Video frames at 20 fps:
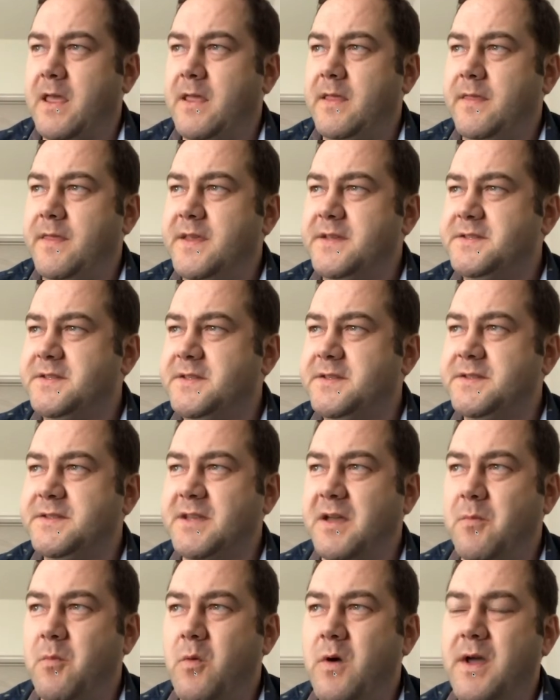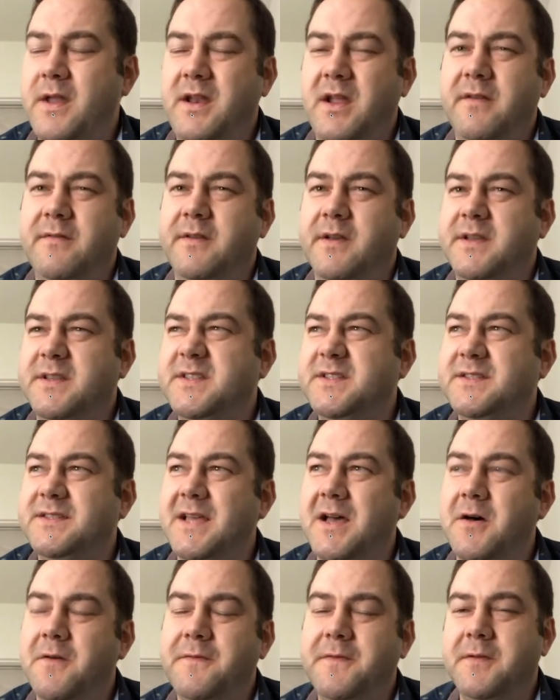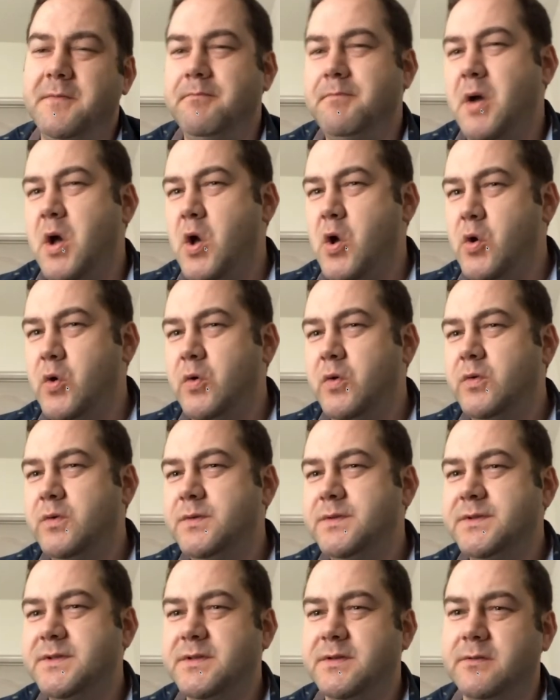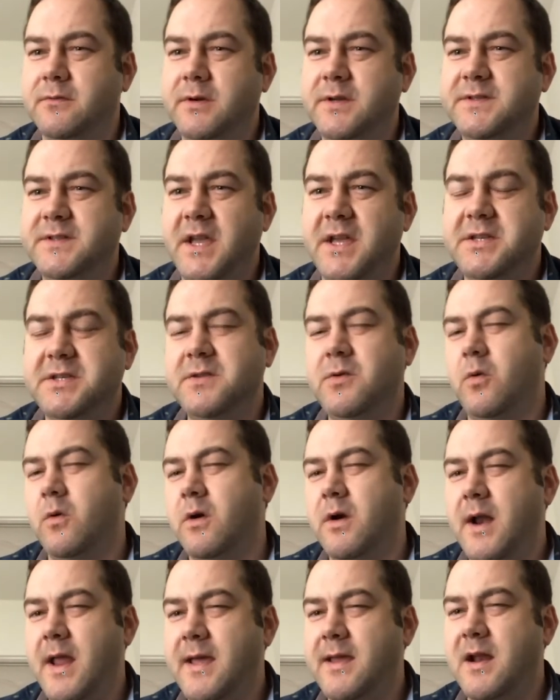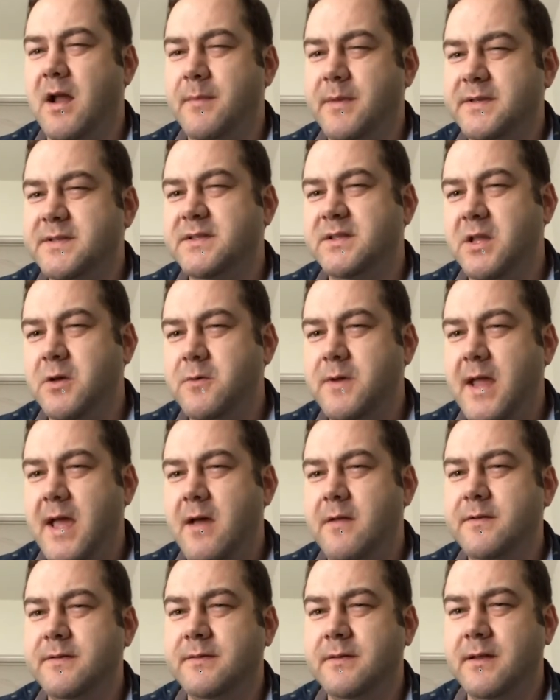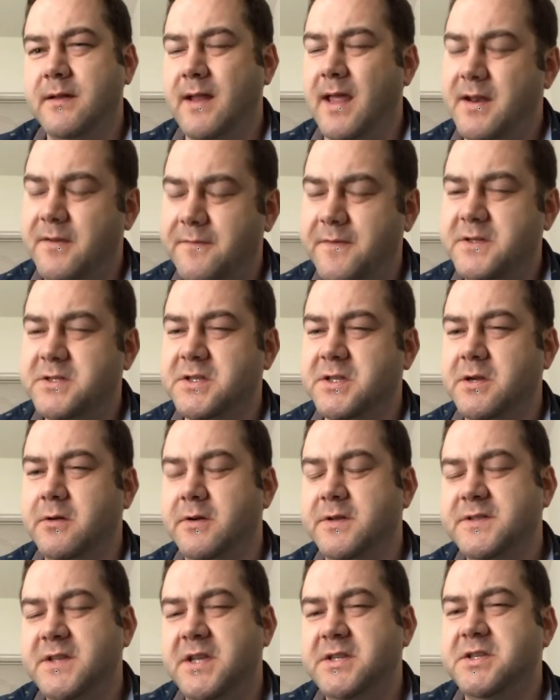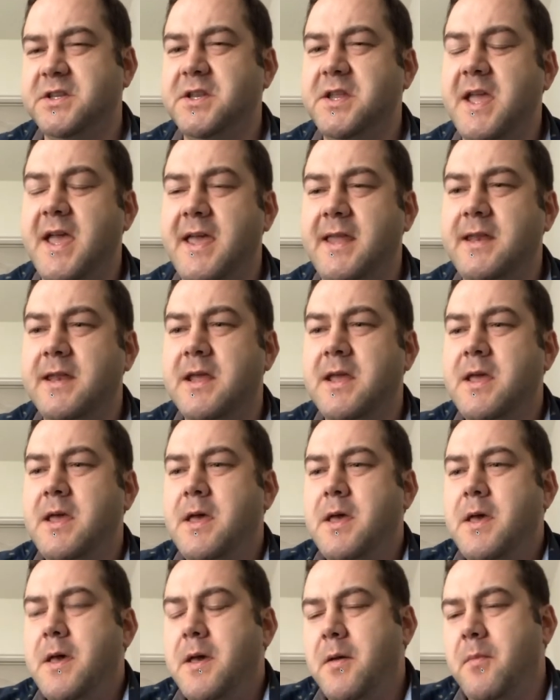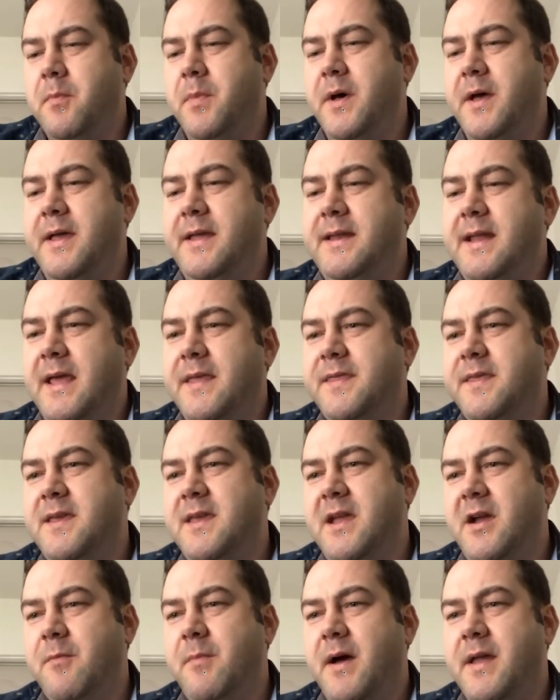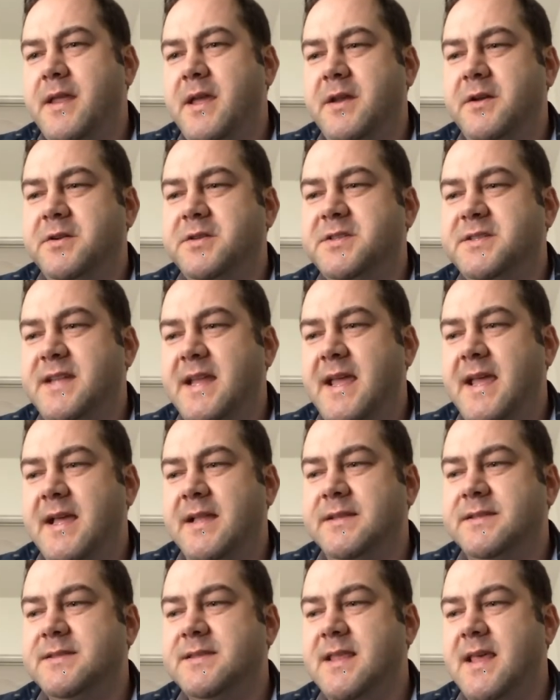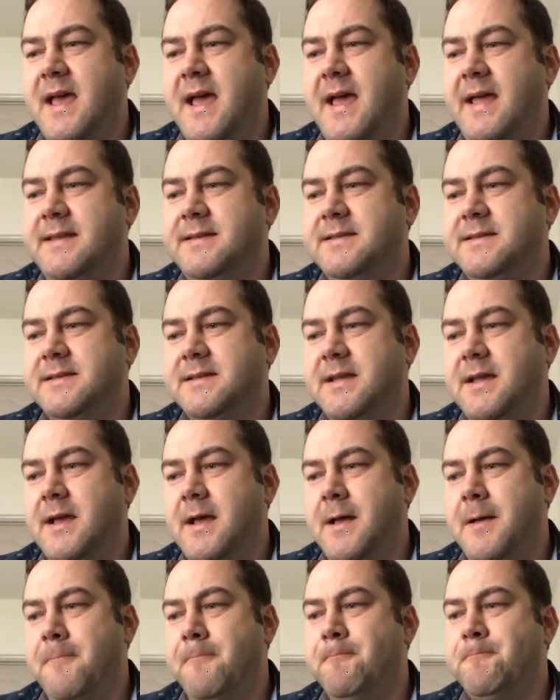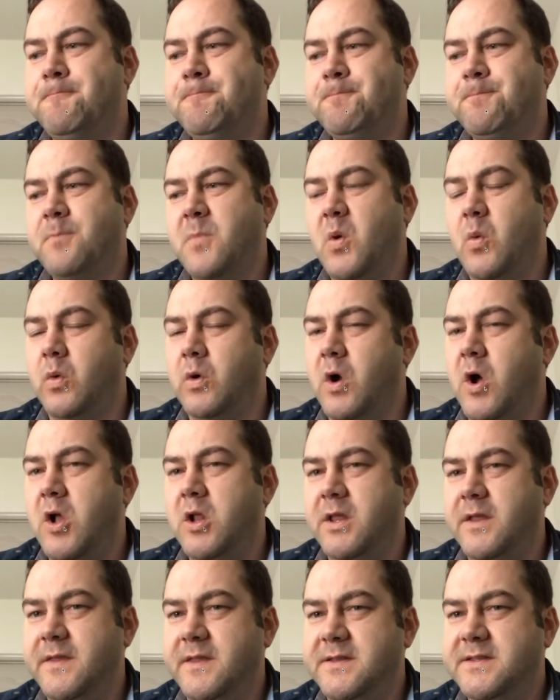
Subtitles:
This is somewhat of a self-imposed recession or an economic slowdown, not officially a recession yet, but I think everybody understands that we're all in this